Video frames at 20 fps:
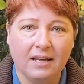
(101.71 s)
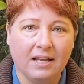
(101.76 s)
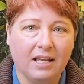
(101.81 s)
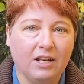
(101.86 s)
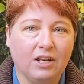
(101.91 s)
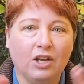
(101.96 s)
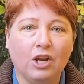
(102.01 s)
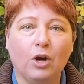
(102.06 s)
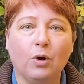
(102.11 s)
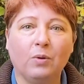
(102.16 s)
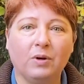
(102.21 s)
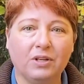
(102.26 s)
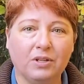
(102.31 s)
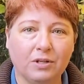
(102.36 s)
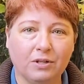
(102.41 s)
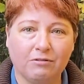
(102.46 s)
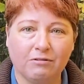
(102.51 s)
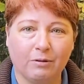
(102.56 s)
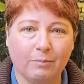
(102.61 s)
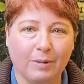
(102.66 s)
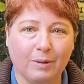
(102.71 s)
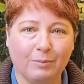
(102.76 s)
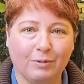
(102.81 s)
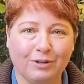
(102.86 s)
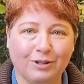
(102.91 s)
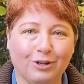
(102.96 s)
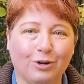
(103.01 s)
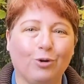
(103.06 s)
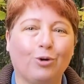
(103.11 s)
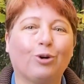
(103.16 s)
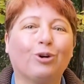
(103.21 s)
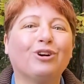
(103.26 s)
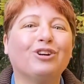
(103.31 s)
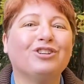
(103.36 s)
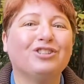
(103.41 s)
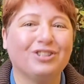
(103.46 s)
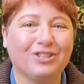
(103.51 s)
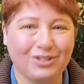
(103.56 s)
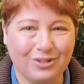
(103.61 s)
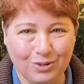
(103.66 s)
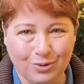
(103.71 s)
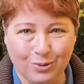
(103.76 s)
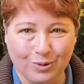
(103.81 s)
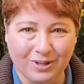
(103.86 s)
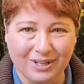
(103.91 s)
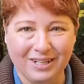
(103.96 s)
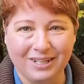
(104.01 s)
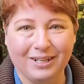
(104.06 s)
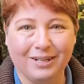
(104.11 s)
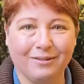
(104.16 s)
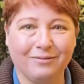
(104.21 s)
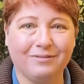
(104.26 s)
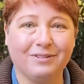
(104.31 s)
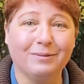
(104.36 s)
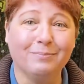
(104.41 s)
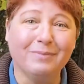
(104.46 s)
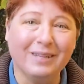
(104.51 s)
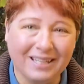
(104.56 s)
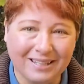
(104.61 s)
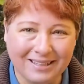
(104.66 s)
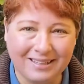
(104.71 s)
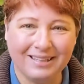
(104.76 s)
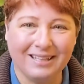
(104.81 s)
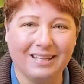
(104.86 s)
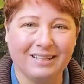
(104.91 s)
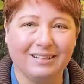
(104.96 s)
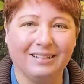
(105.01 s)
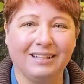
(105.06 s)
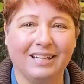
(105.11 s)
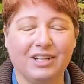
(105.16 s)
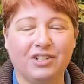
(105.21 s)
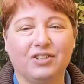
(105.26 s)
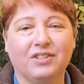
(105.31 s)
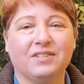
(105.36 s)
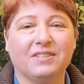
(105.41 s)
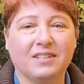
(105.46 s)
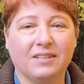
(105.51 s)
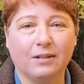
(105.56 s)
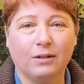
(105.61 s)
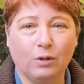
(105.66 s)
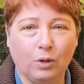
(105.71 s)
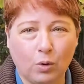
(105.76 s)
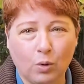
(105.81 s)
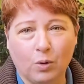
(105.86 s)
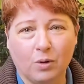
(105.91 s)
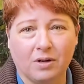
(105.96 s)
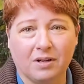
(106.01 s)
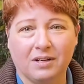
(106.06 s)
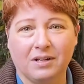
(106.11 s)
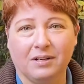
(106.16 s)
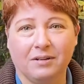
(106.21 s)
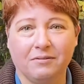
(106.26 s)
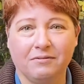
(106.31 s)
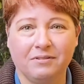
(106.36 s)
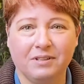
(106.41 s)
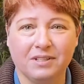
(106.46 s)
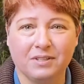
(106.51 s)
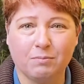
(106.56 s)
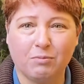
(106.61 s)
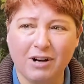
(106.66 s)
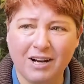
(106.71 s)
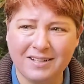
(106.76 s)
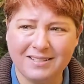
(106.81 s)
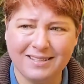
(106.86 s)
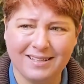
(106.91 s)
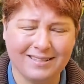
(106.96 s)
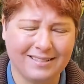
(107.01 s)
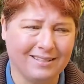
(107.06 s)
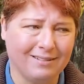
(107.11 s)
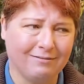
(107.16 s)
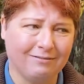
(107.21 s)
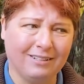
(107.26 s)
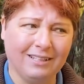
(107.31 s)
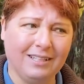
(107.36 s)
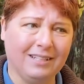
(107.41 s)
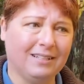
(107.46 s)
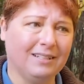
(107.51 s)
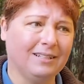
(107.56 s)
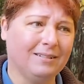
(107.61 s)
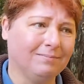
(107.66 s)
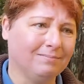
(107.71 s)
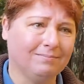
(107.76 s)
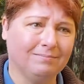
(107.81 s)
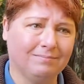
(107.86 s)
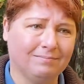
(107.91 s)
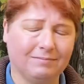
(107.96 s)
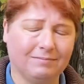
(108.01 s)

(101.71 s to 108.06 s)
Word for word: And no one could remember the origin story of the myth and the legends and the lore of this process that really didn't